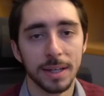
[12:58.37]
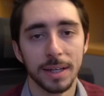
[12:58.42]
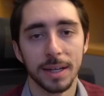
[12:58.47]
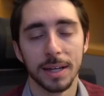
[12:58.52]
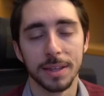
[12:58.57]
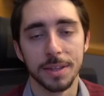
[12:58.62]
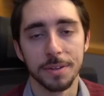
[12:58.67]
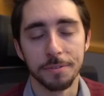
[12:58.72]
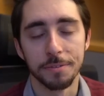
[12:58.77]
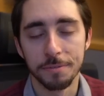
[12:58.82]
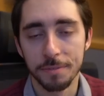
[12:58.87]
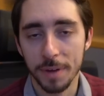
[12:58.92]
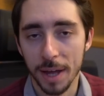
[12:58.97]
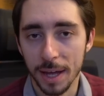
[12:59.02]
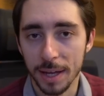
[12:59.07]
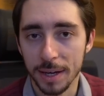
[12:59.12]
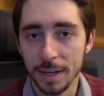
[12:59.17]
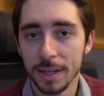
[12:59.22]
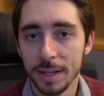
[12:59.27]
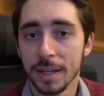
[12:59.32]
that the
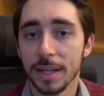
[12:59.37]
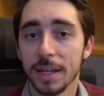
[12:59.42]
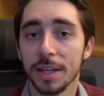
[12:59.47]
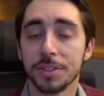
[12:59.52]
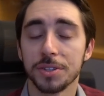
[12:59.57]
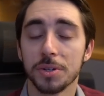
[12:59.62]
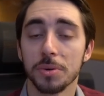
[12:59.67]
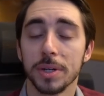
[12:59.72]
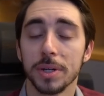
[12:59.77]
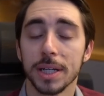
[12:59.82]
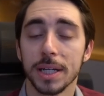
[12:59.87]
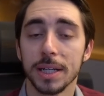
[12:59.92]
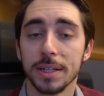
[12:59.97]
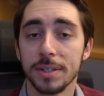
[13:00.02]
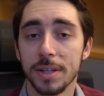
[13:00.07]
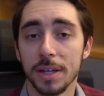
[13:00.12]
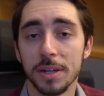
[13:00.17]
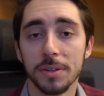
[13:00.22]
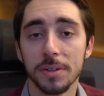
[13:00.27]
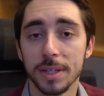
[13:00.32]
Fed is going to
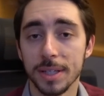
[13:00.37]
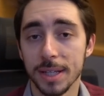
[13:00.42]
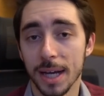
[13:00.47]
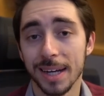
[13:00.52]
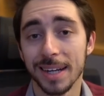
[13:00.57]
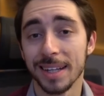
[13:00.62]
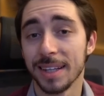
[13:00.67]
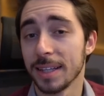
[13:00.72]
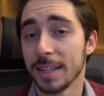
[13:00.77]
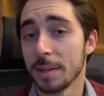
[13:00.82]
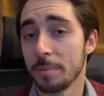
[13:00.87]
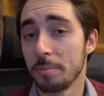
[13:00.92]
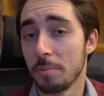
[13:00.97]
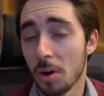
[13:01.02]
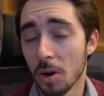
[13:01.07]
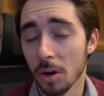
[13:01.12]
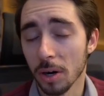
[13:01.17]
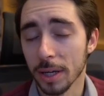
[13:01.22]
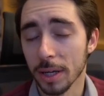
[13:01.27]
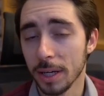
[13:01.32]
continue the tightening, that the
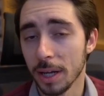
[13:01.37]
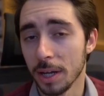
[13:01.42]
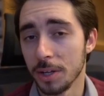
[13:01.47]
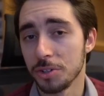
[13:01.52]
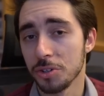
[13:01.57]
market has